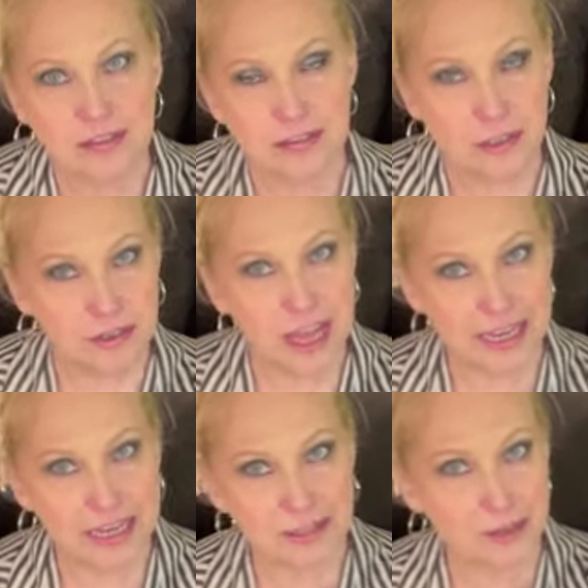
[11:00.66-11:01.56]
Do you like
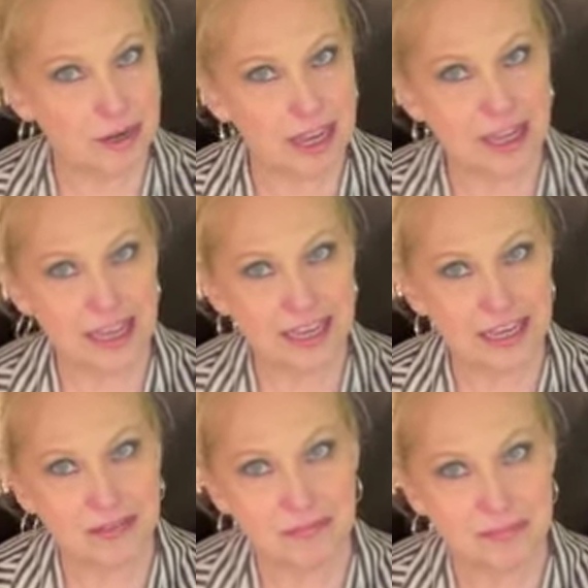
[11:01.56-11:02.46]
it? Do you not like
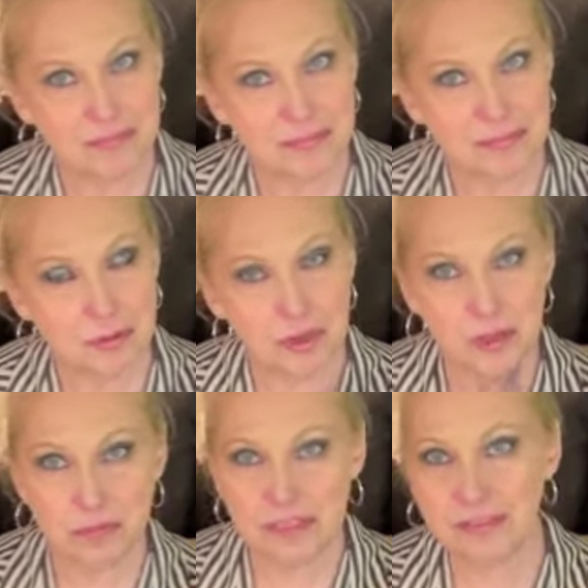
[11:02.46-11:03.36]
it? Will you
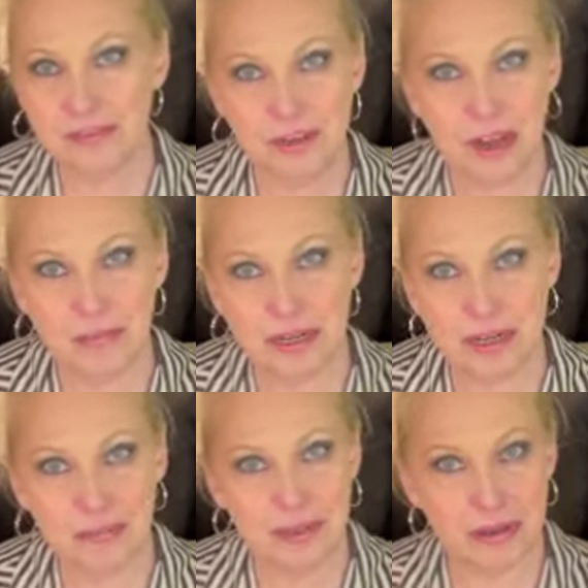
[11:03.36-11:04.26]
please leave a comment
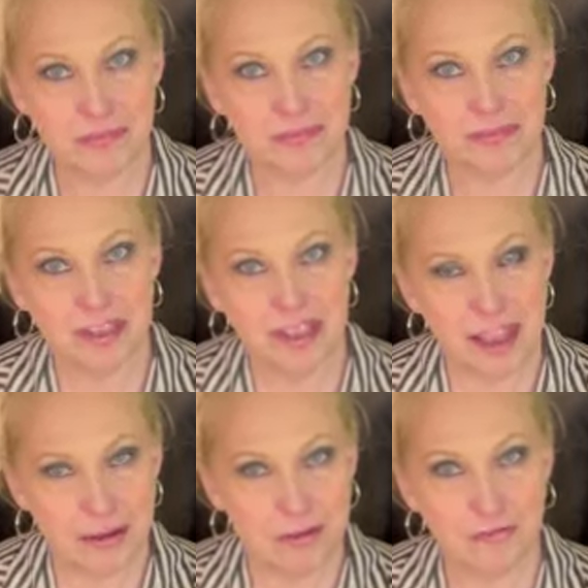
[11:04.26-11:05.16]
down below
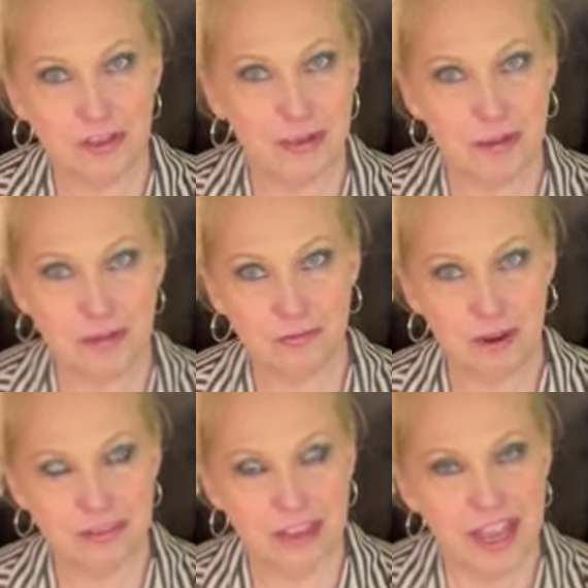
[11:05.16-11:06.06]
how you feel about this
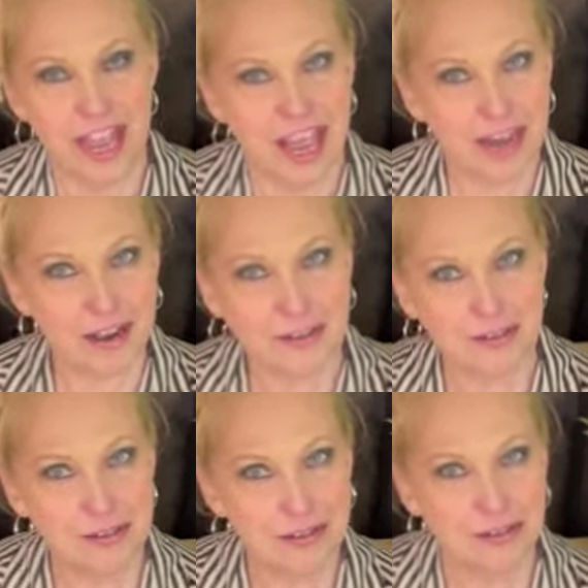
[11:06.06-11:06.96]
fragrance? And also
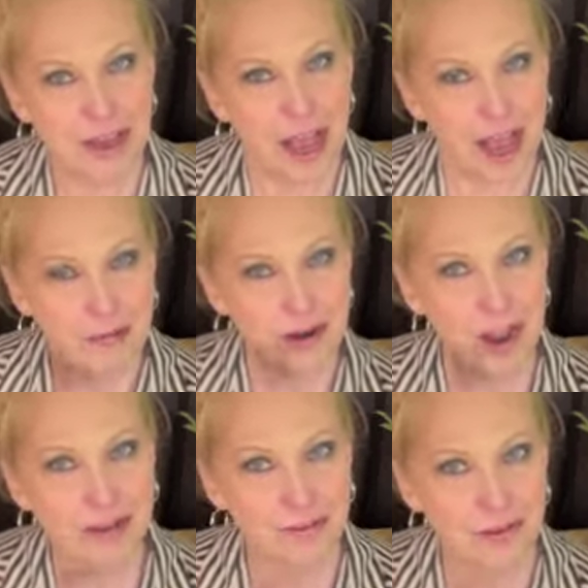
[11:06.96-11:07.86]
too, I want to know
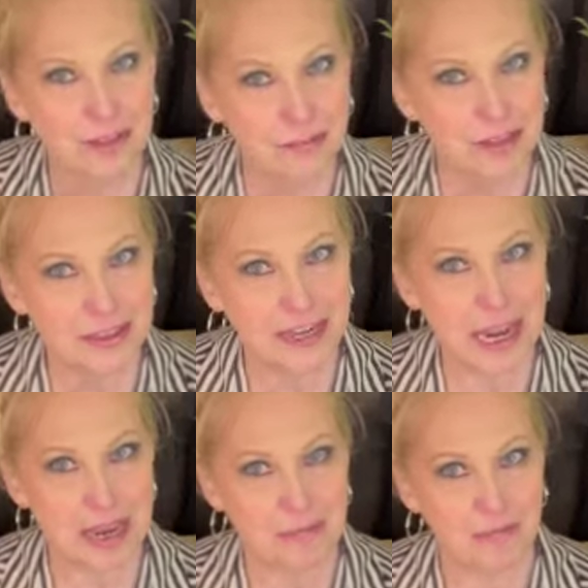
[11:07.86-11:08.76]
how you feel about the name.